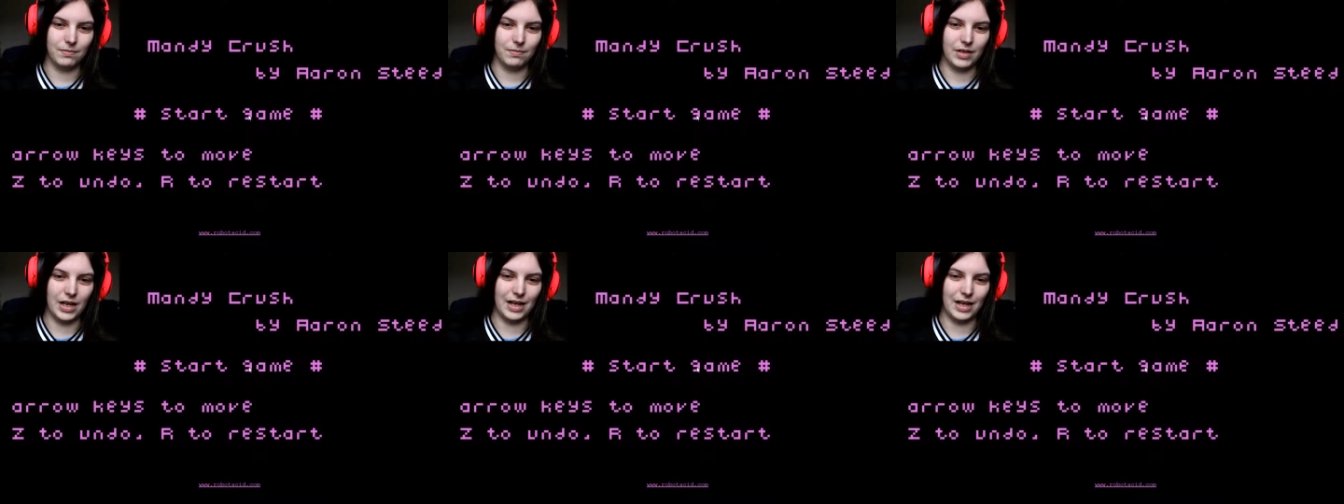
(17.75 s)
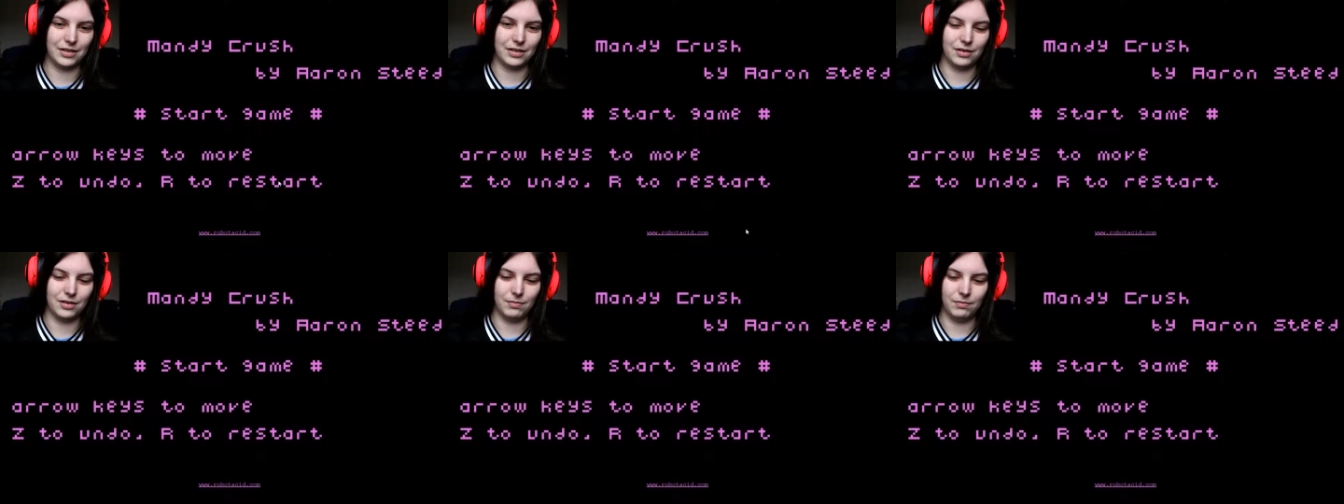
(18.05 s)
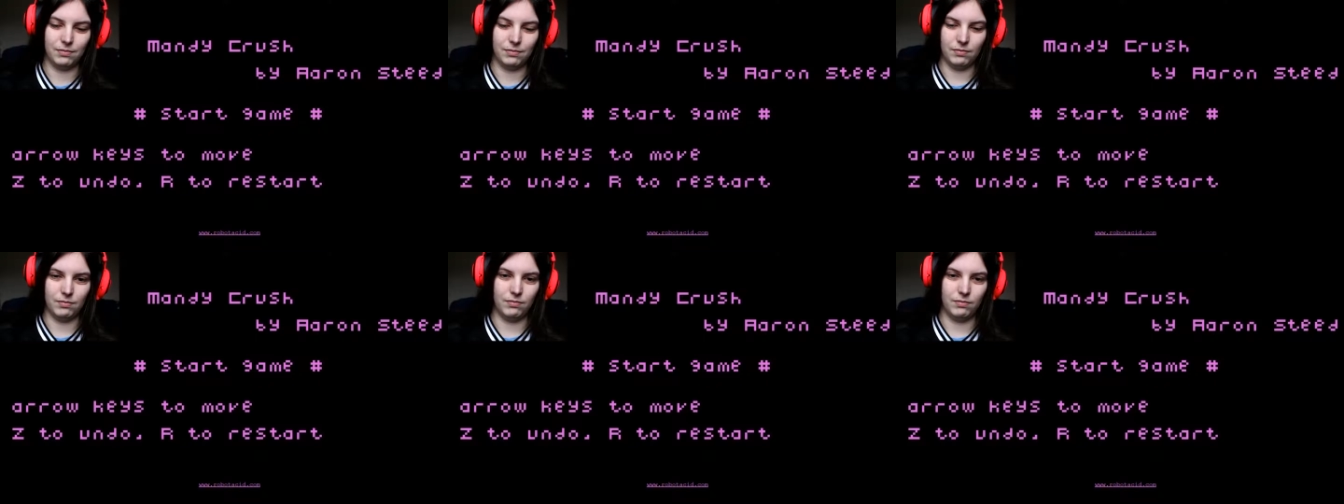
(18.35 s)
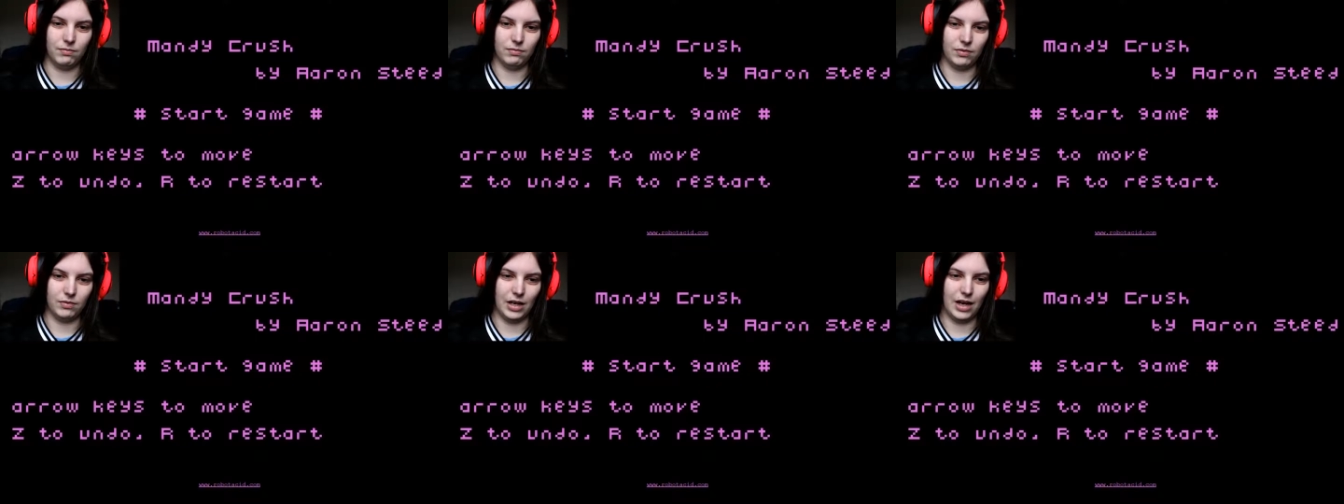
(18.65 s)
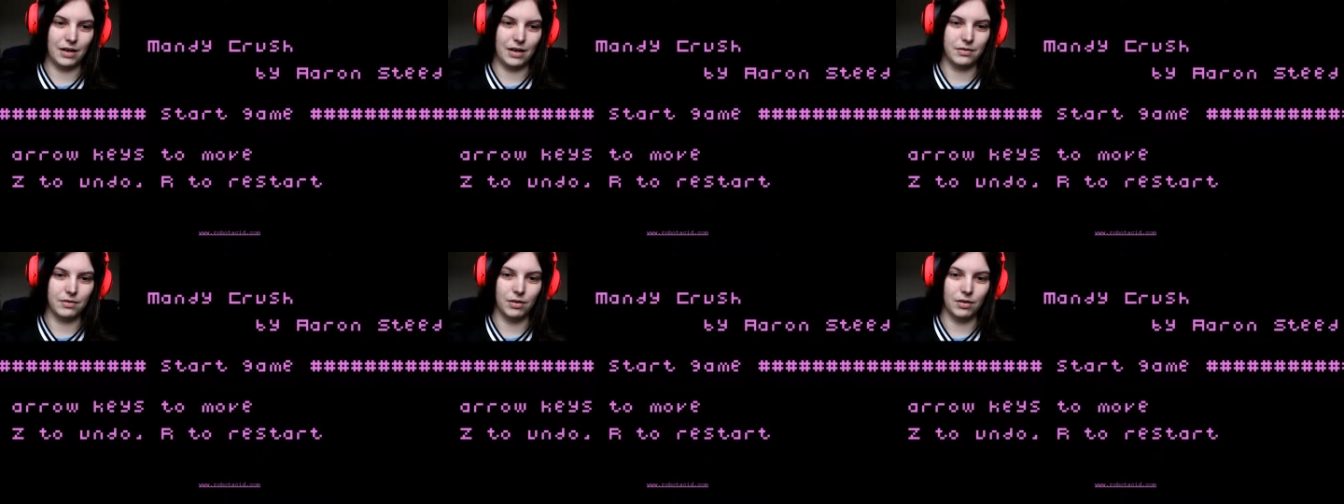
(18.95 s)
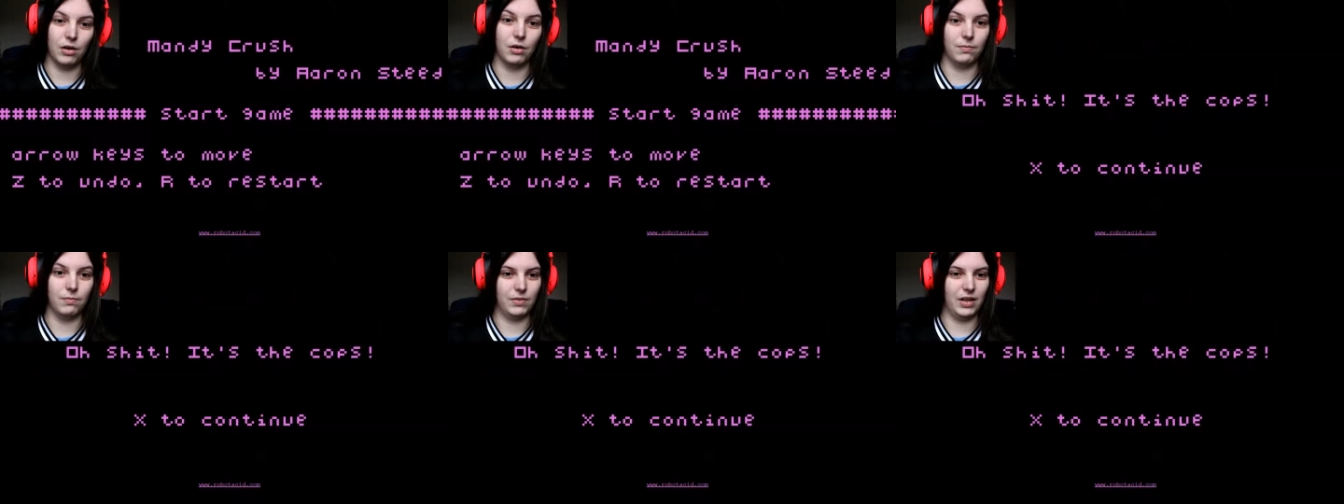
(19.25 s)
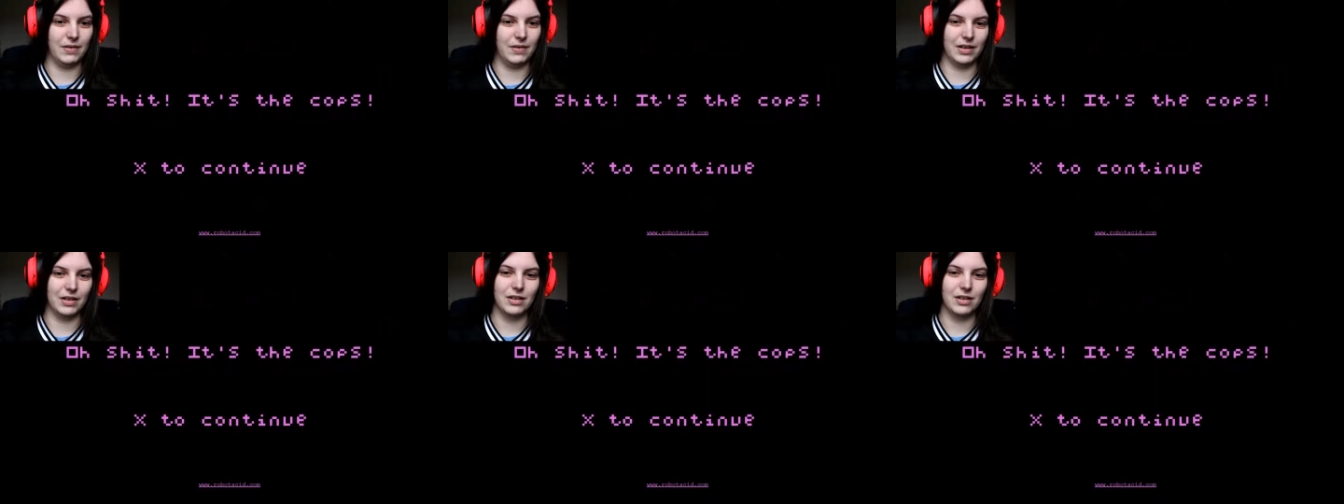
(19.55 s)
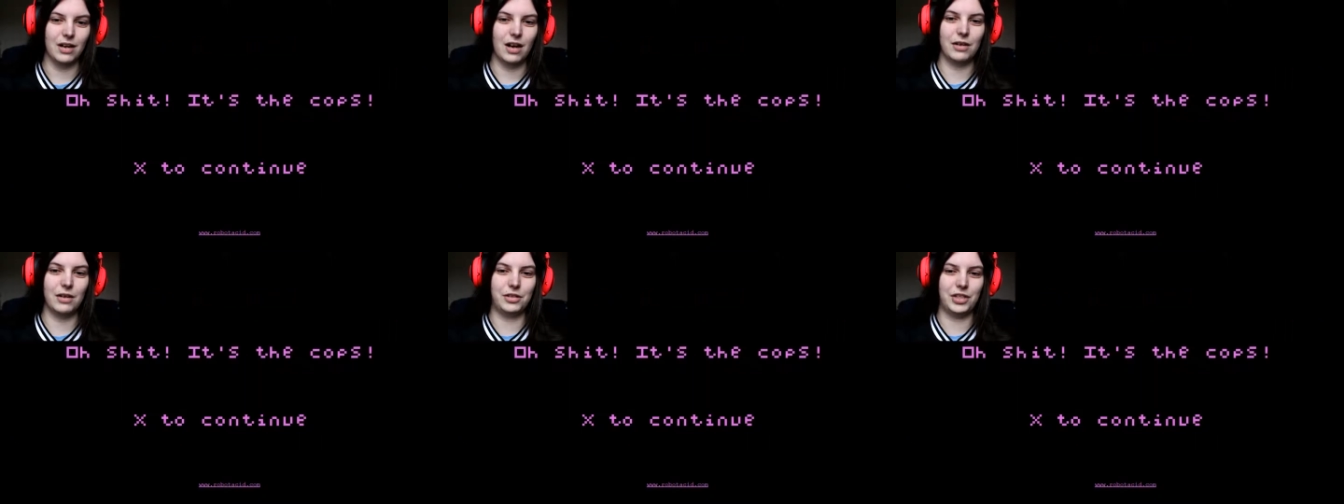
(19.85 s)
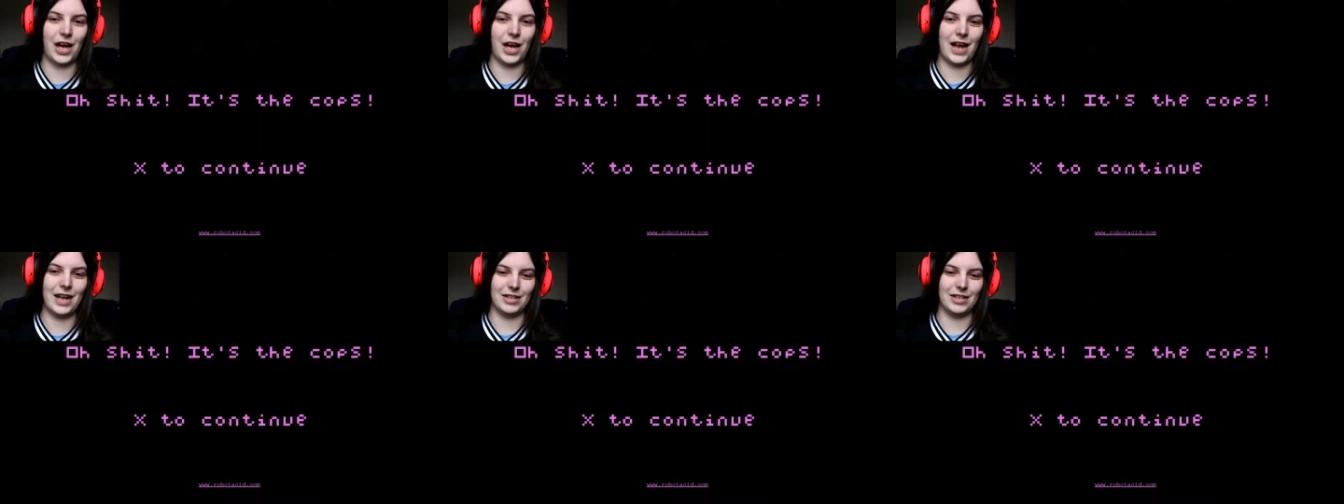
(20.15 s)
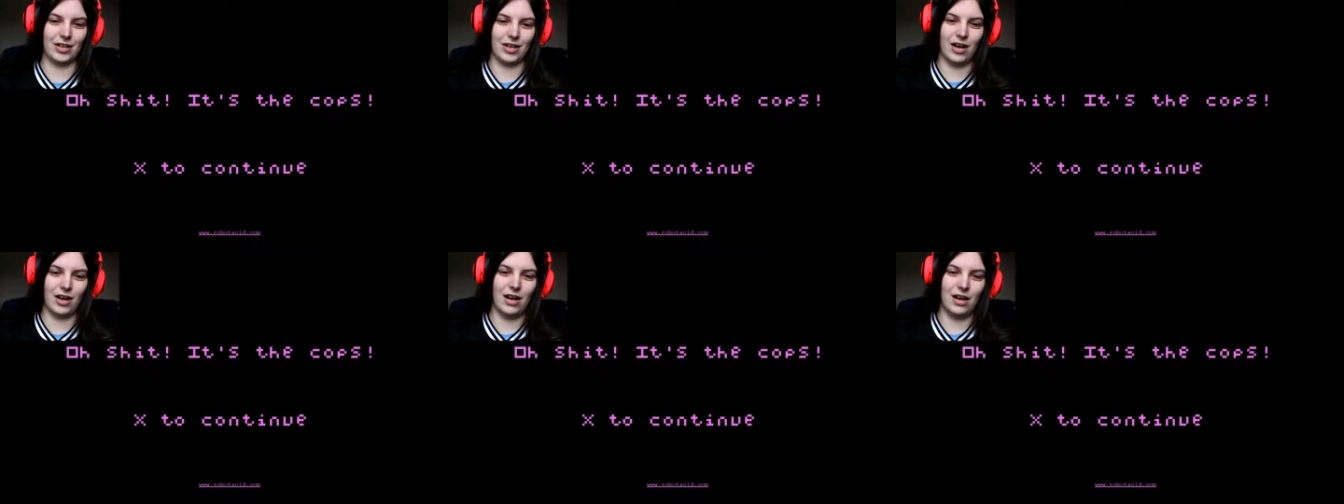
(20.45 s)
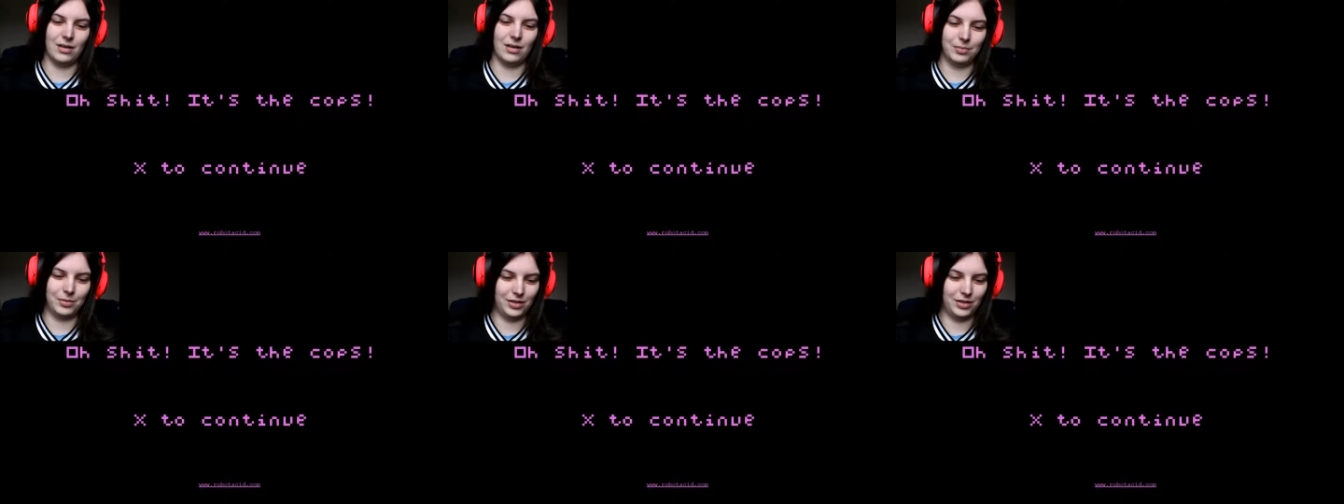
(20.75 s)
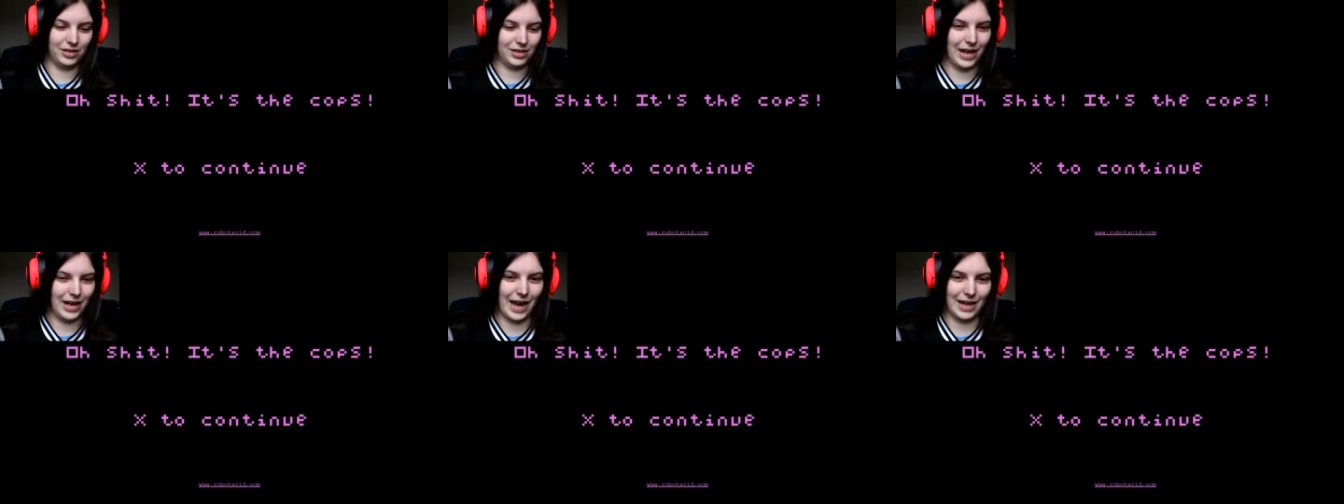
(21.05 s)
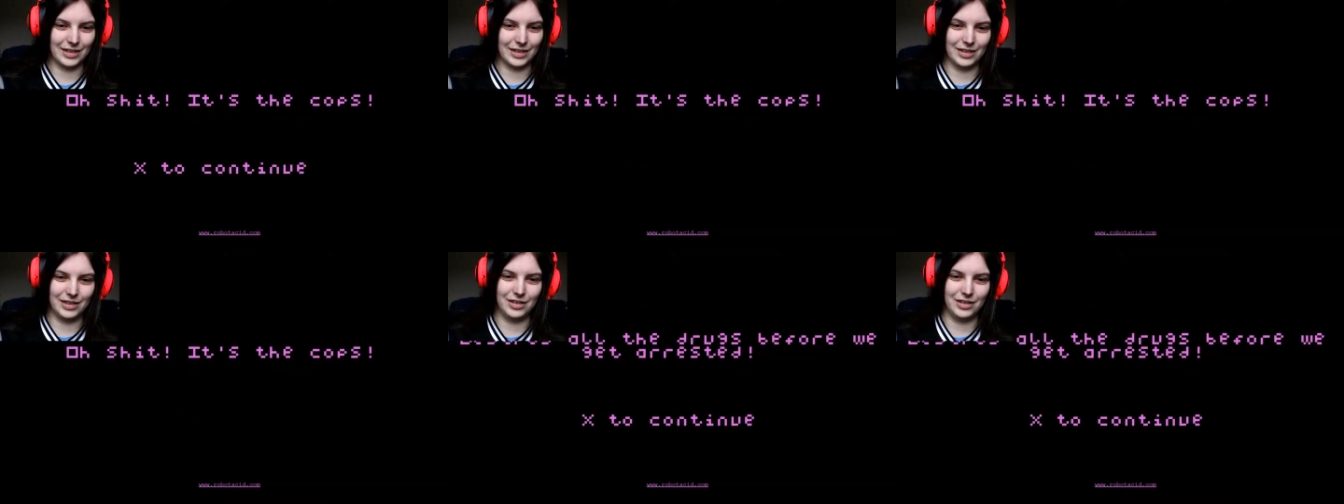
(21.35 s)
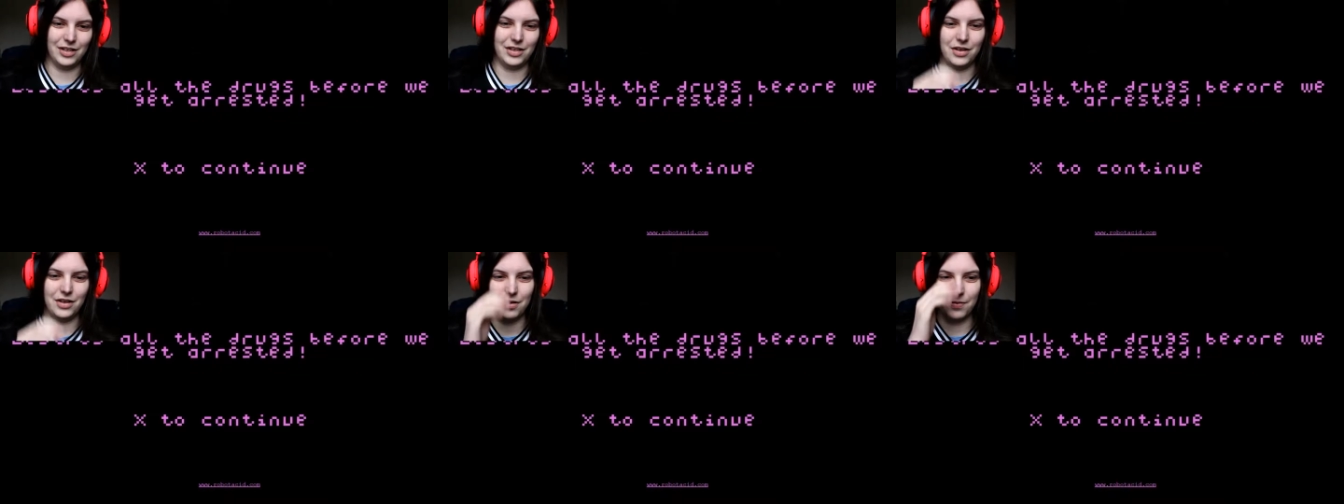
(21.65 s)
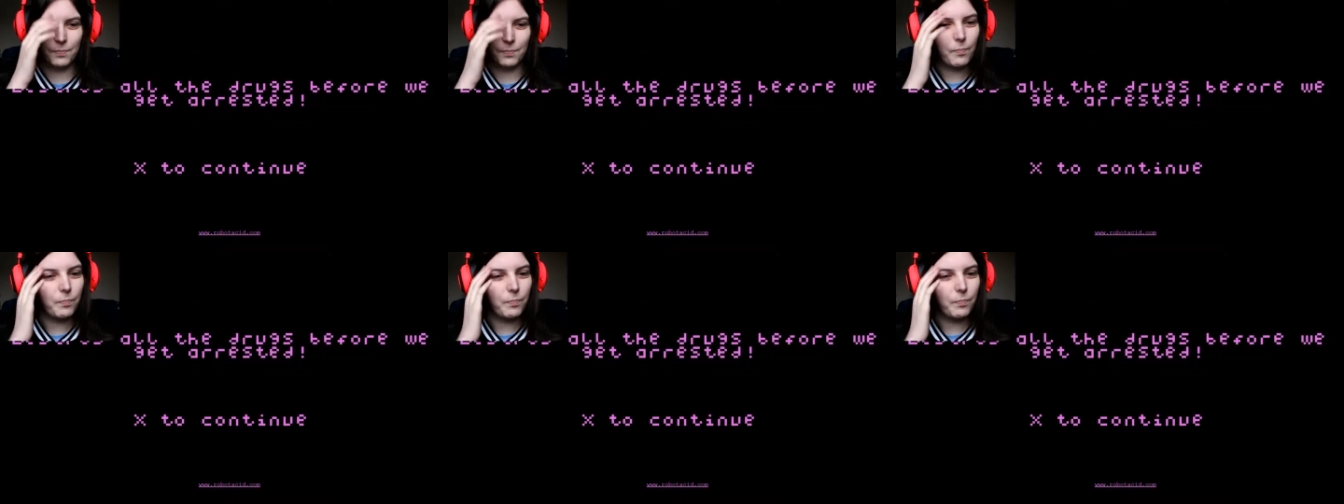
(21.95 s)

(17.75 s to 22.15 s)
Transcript: Yes. No. Oh, there we go. Oh shit, it's the cops. X continue.